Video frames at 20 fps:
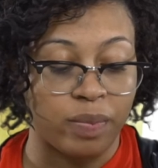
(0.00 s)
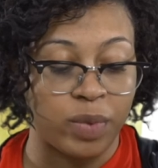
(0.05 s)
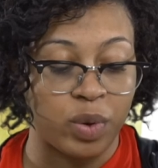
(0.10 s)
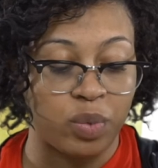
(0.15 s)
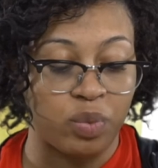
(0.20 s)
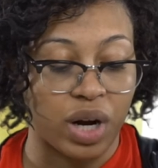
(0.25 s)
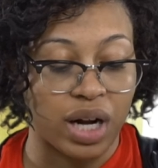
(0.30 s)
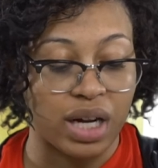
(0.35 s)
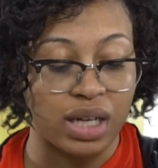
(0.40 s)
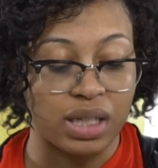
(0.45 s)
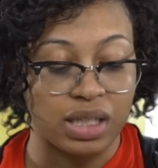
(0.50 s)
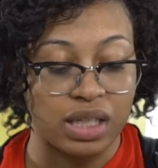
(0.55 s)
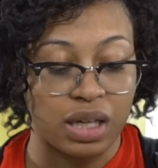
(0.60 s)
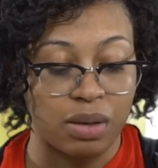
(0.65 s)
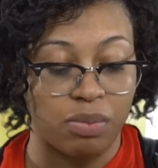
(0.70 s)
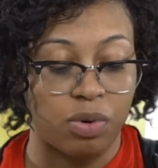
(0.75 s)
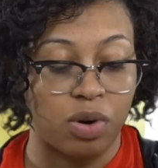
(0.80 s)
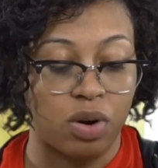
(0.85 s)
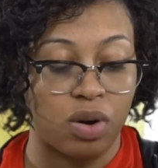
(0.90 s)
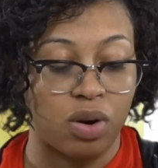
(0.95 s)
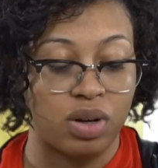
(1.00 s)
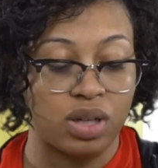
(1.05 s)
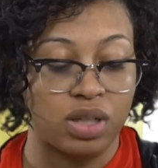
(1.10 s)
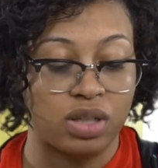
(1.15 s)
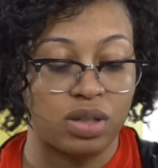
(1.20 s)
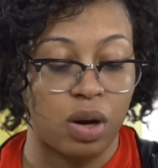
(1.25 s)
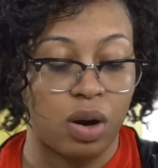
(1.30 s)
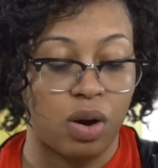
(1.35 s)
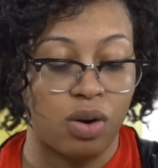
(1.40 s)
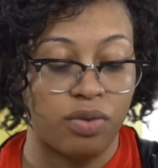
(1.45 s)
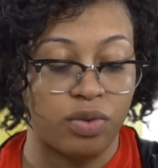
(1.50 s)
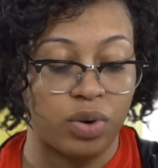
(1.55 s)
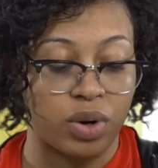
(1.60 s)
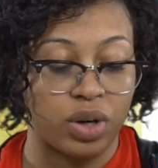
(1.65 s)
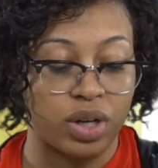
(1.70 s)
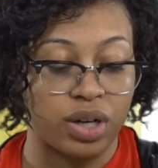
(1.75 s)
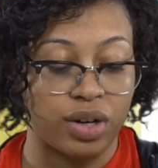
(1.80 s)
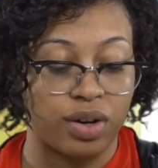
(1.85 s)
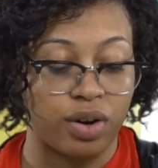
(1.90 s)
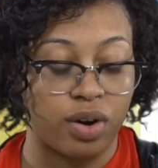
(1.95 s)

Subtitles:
Right, said Paul. It's all for a good